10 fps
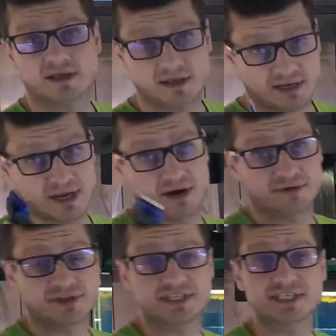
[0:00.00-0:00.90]
Now
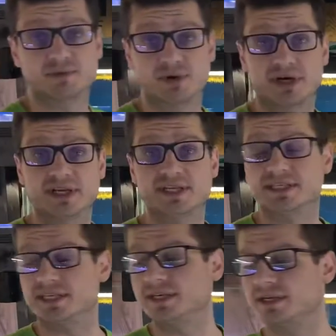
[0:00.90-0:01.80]
this is pretty
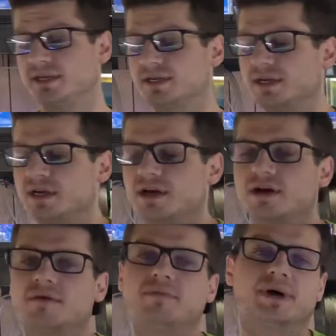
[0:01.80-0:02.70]
easy,
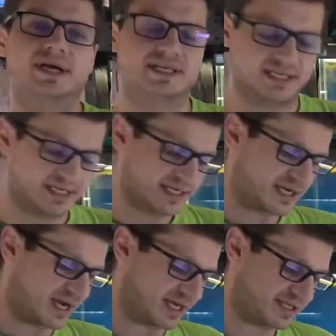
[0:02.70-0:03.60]
but
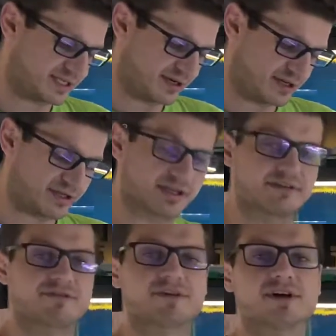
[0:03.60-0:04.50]
I started looking
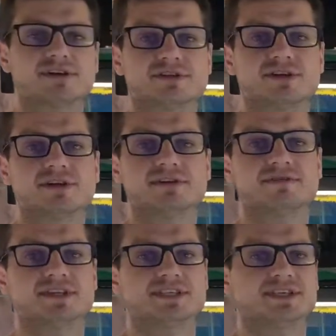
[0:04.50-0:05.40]
for an alternative
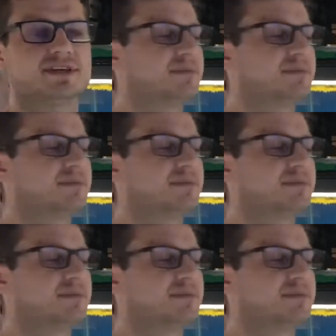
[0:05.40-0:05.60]
this year